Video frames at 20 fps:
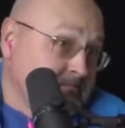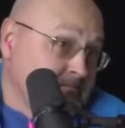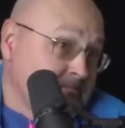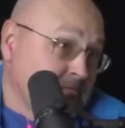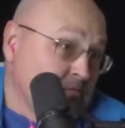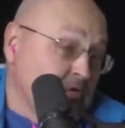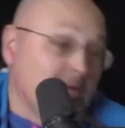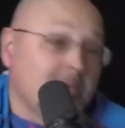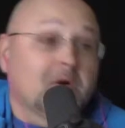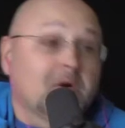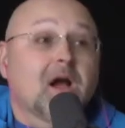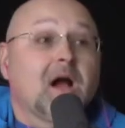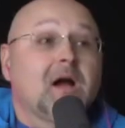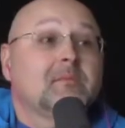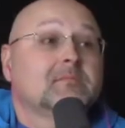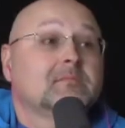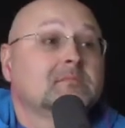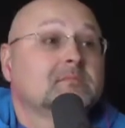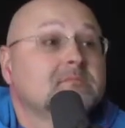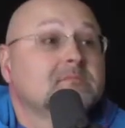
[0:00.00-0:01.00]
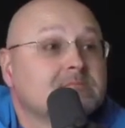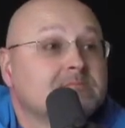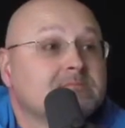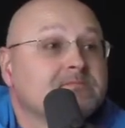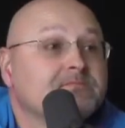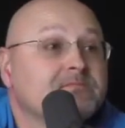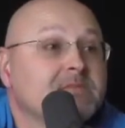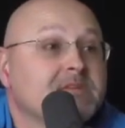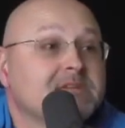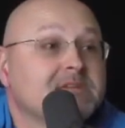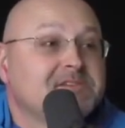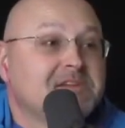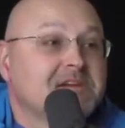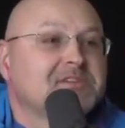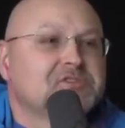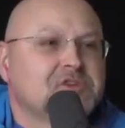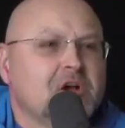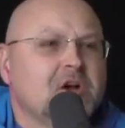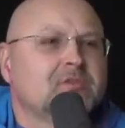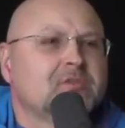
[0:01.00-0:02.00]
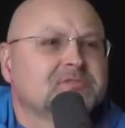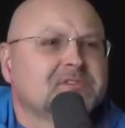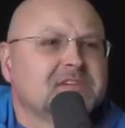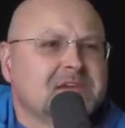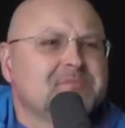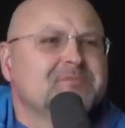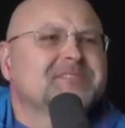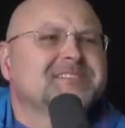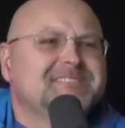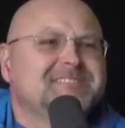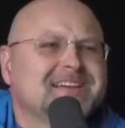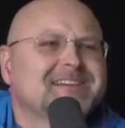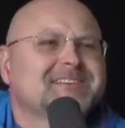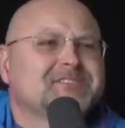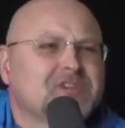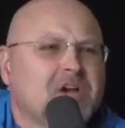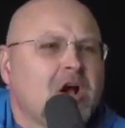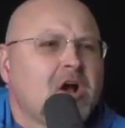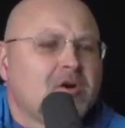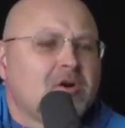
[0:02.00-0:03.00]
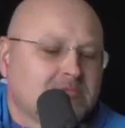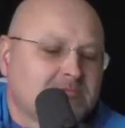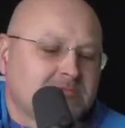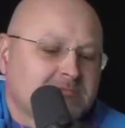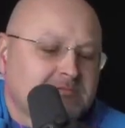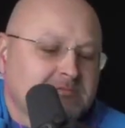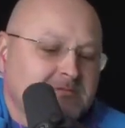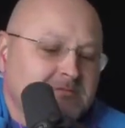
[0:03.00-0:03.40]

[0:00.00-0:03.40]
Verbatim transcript: RoboCop. Dick Jones. It was Dick Jones.